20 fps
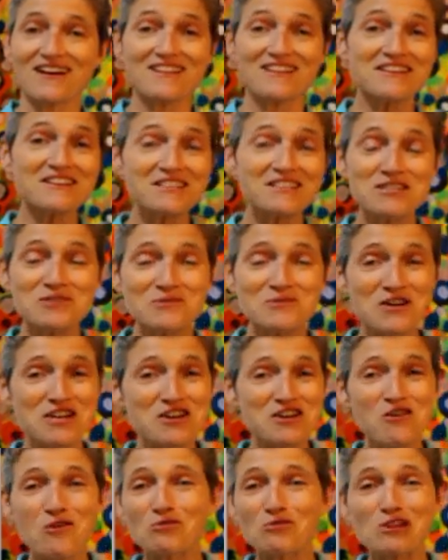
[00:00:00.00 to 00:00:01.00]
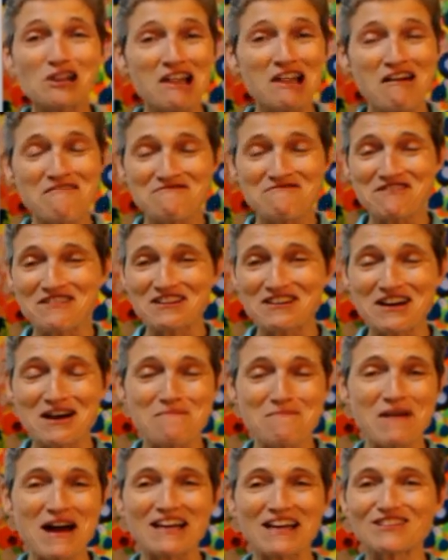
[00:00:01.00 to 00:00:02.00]
And this is when an old love can
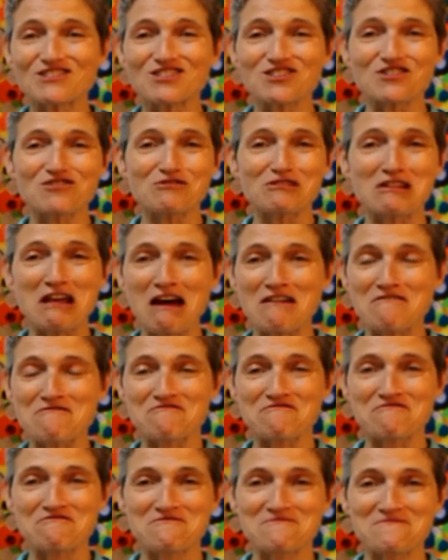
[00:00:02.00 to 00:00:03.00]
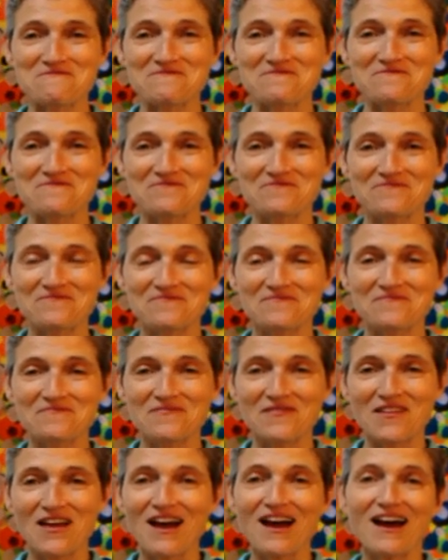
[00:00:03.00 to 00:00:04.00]
come back into your life.
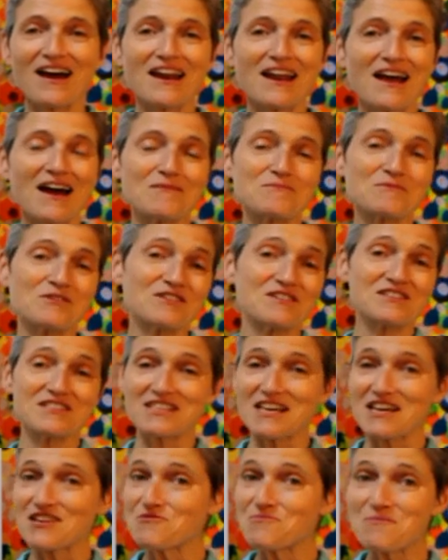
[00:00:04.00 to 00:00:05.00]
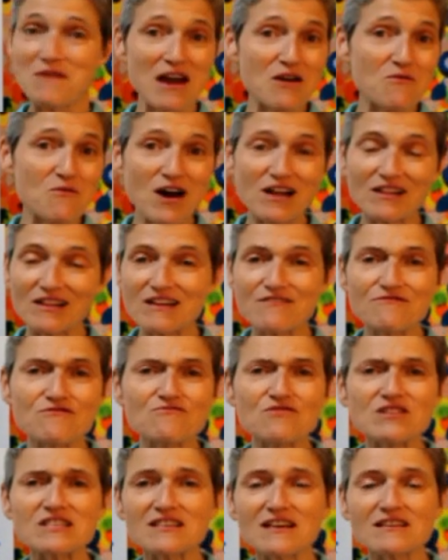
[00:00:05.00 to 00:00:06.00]
And I'm going to say you may well
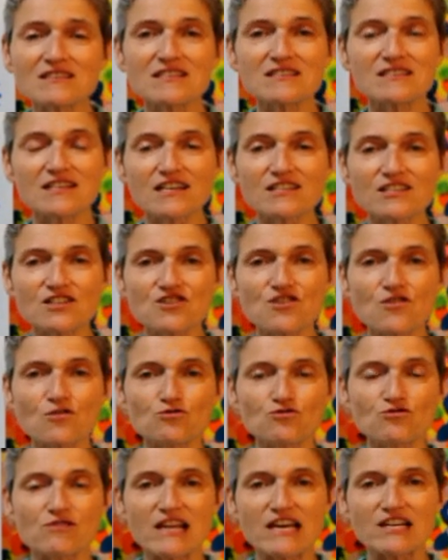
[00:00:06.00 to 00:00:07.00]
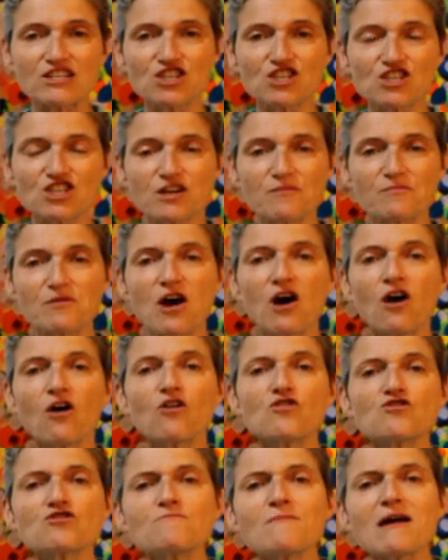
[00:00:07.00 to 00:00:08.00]
even resuscitate an old relationship,
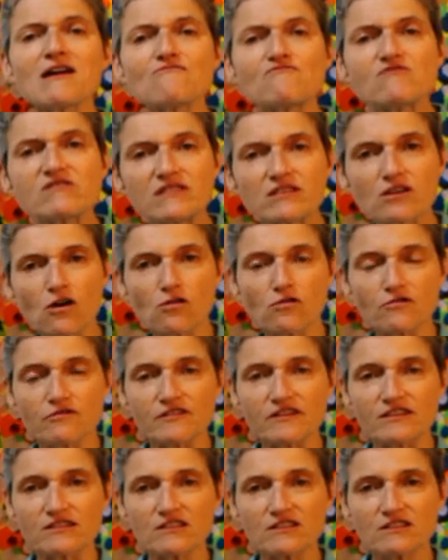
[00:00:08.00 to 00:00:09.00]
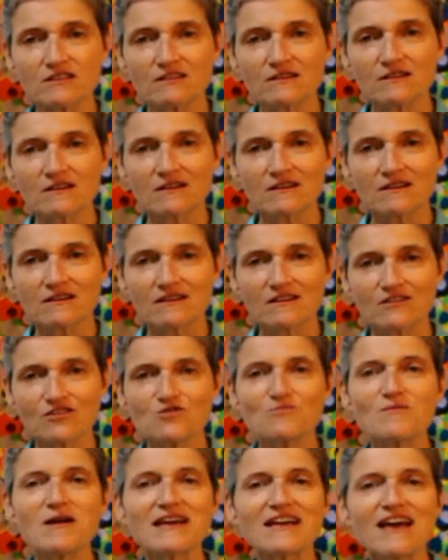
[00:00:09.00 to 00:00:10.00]
or you may resolve it.
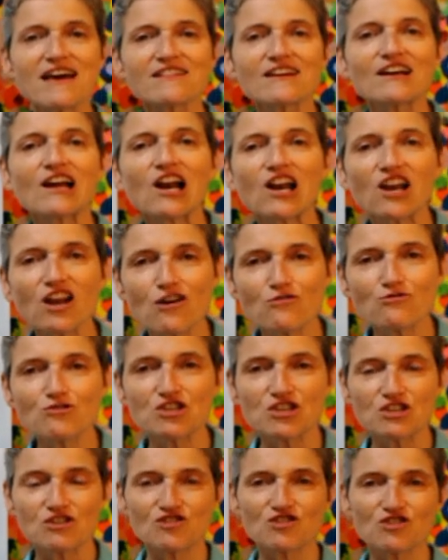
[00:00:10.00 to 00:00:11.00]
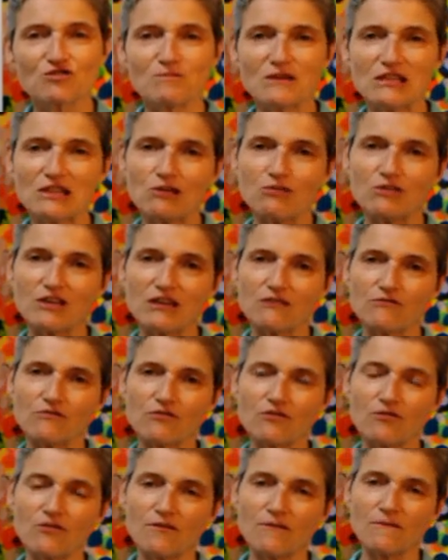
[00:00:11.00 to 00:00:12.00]
You may get the closure that you've been looking
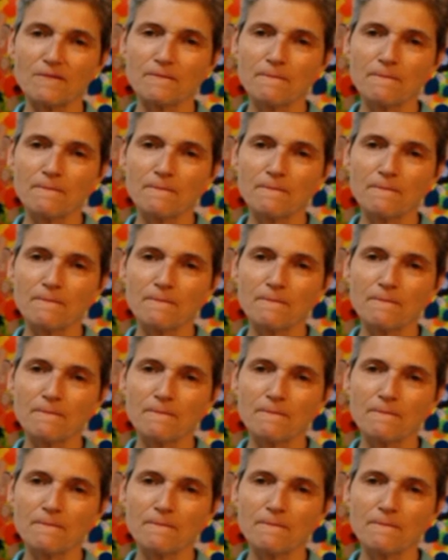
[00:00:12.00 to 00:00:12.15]
for.